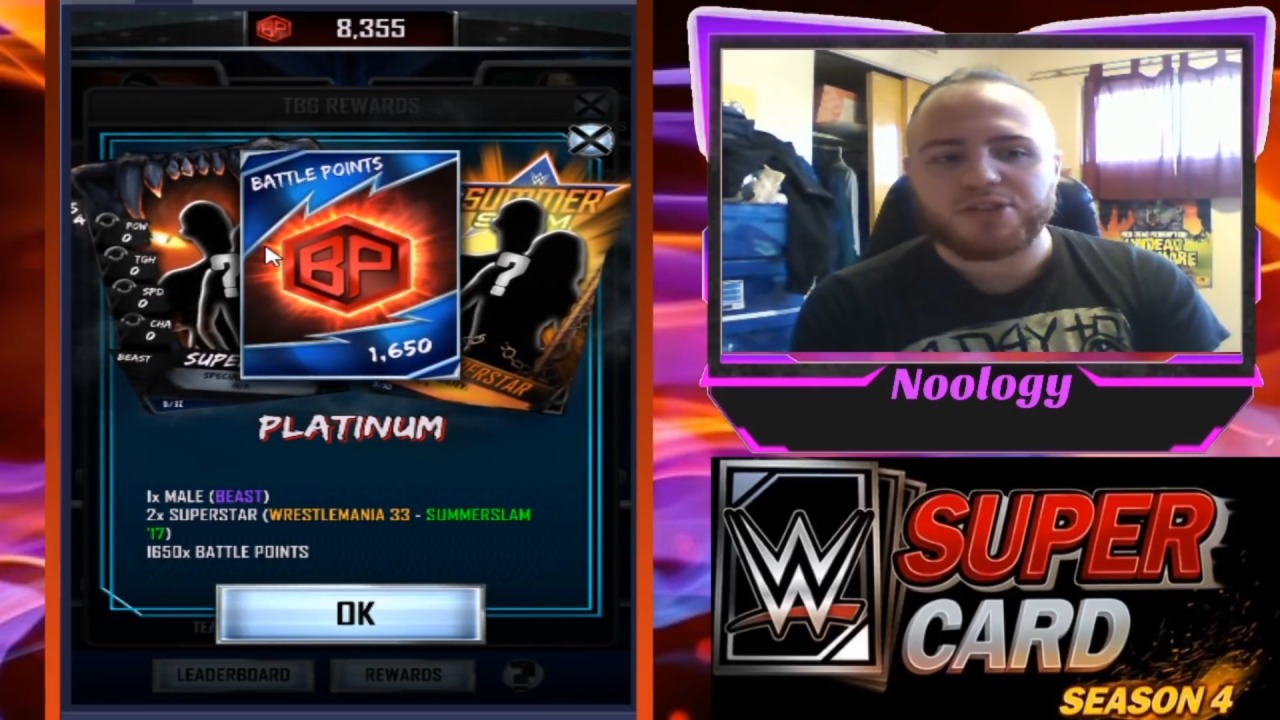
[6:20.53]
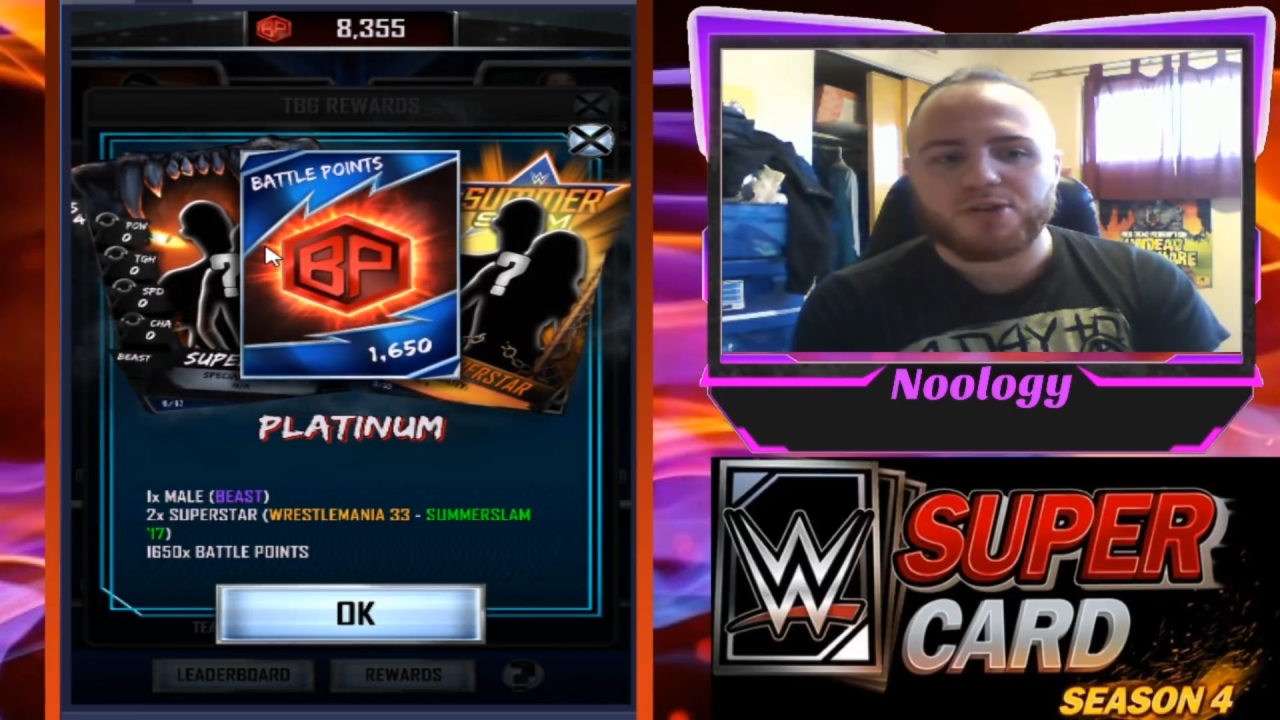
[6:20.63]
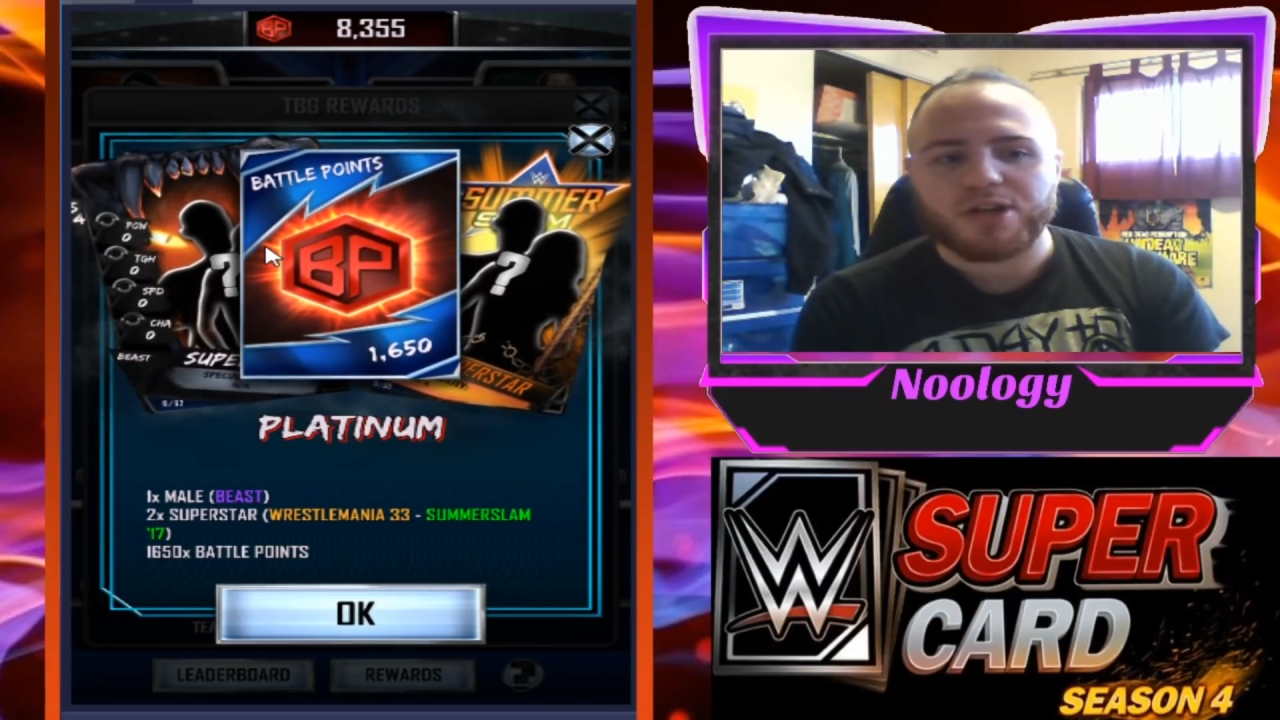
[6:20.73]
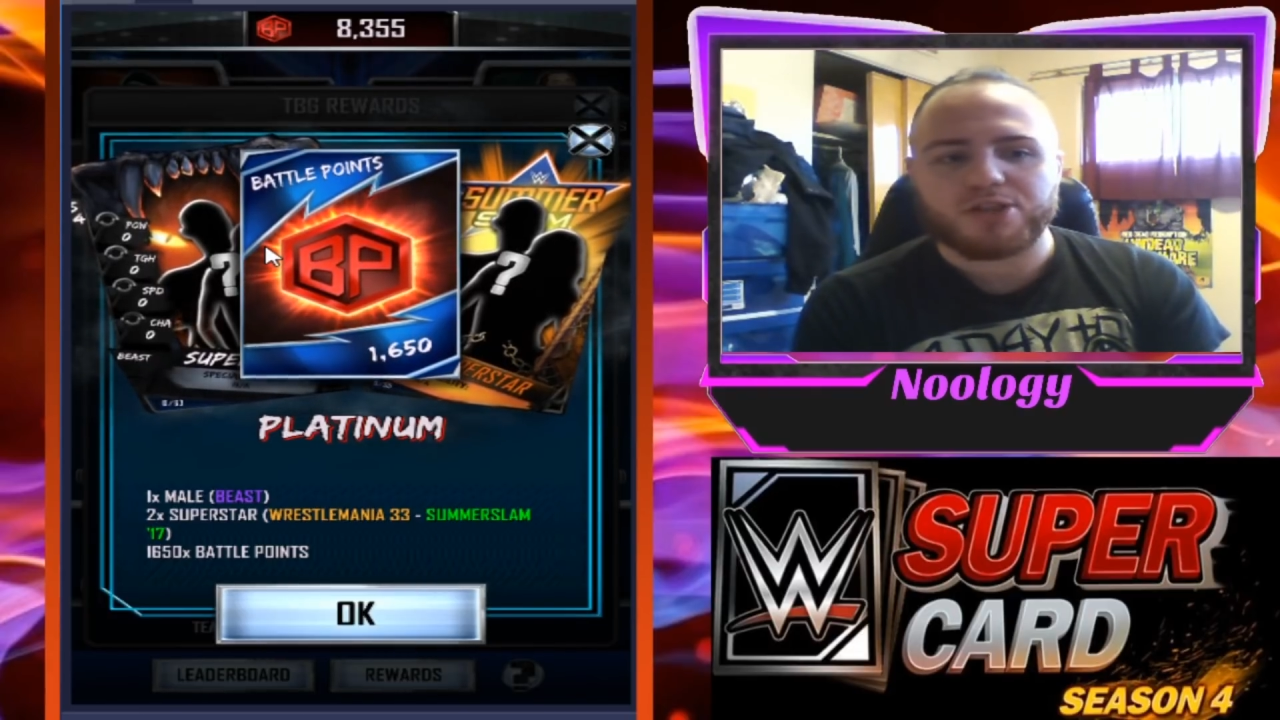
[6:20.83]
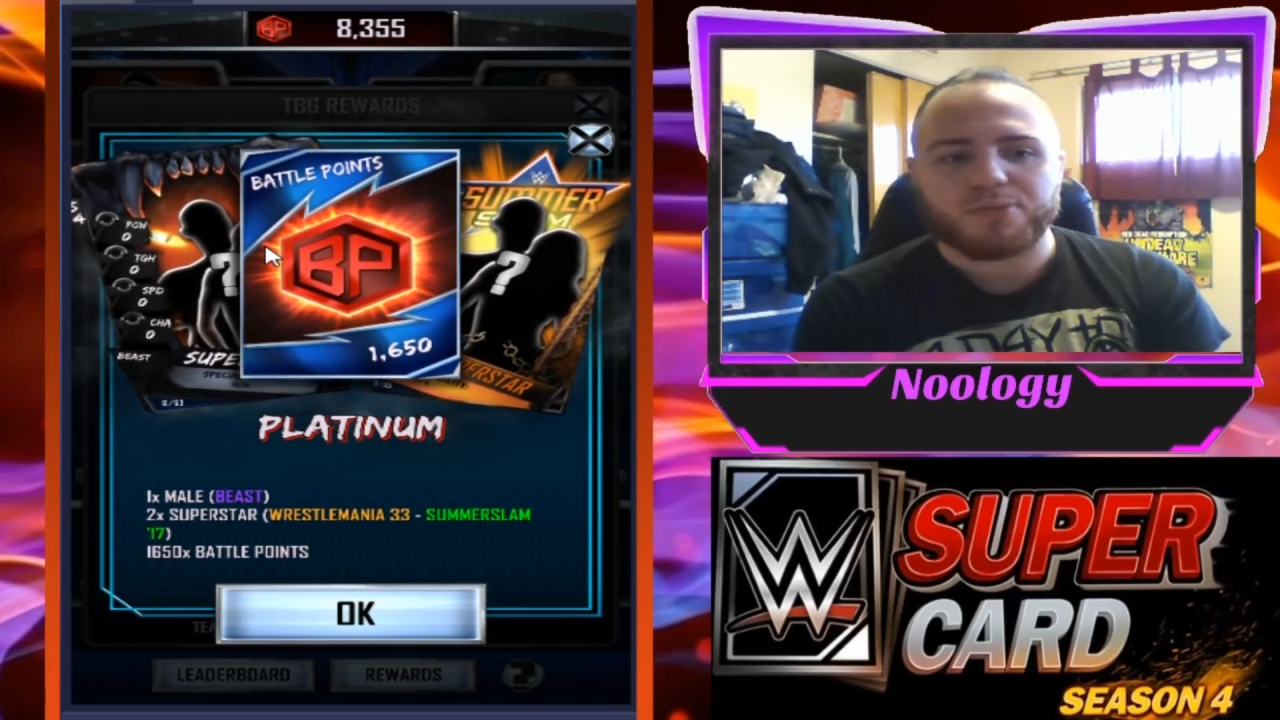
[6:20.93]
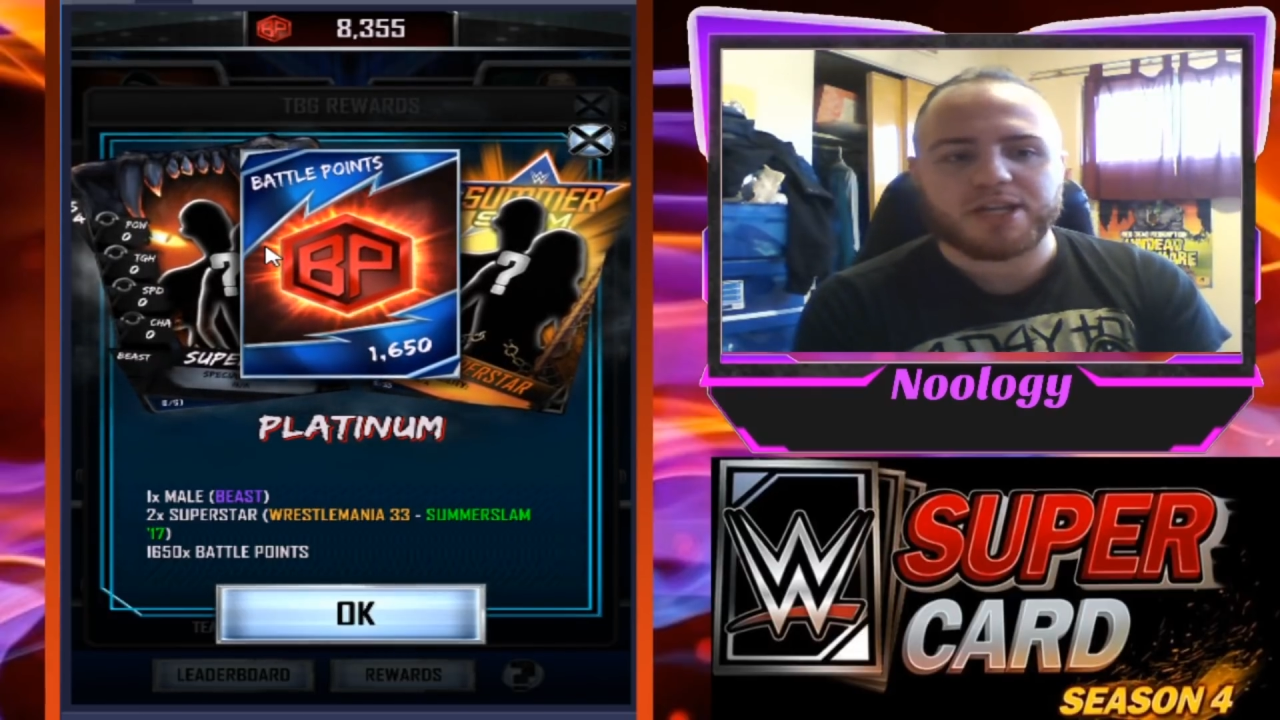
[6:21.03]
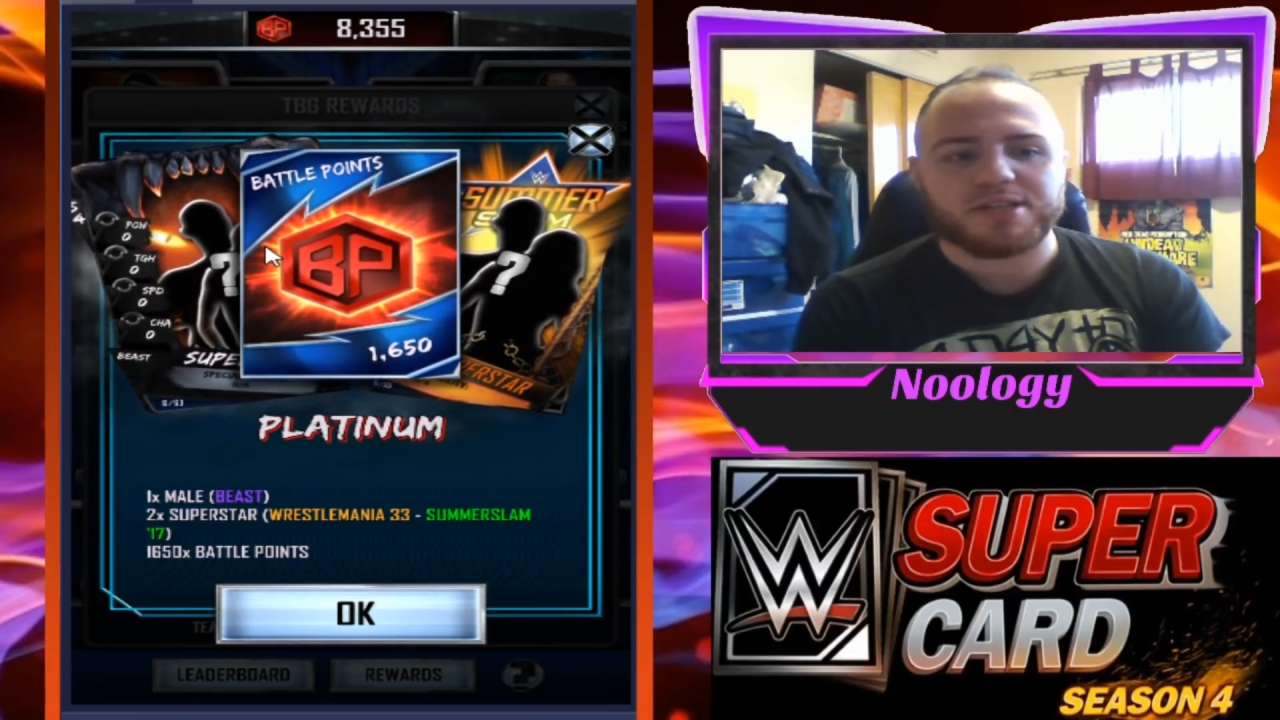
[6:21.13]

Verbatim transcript: 33